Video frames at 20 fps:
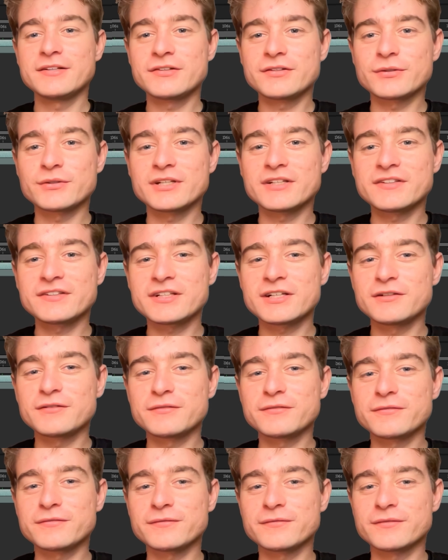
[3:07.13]
So that's kind
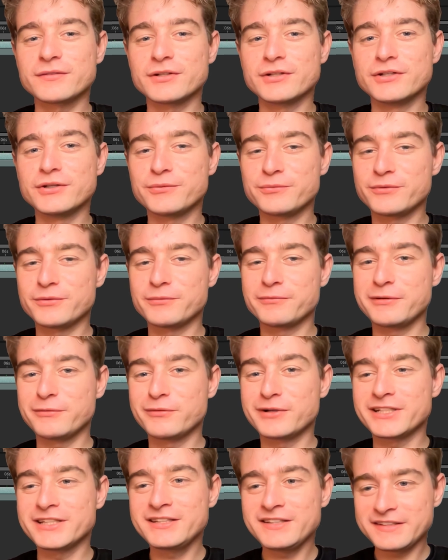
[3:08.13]
of not what we
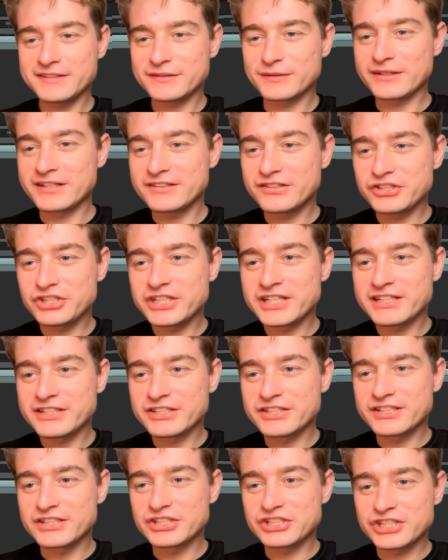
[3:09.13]
want. So let's
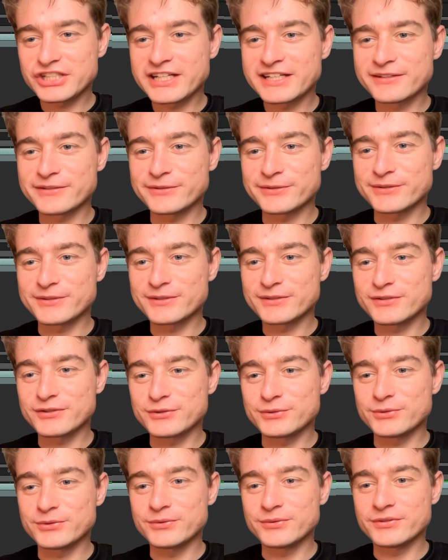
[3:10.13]
change this channel
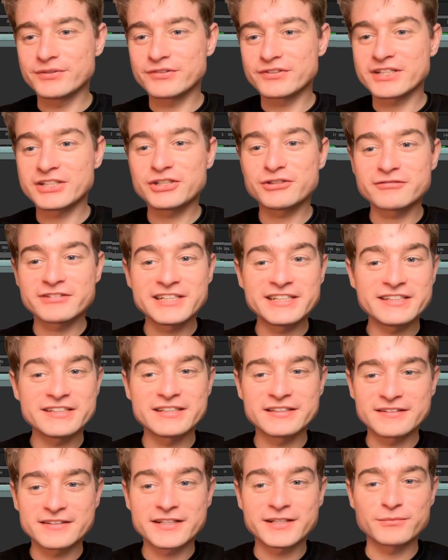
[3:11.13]
to
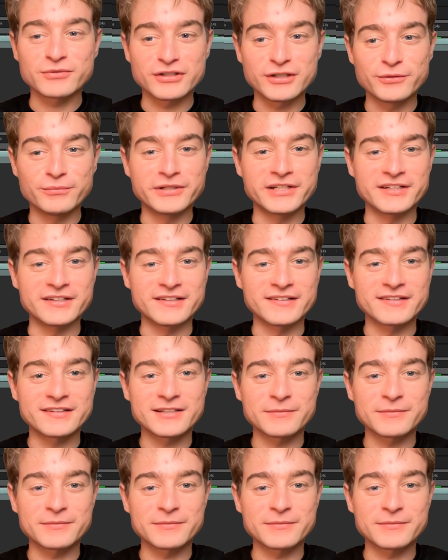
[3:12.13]
saturation times luminance.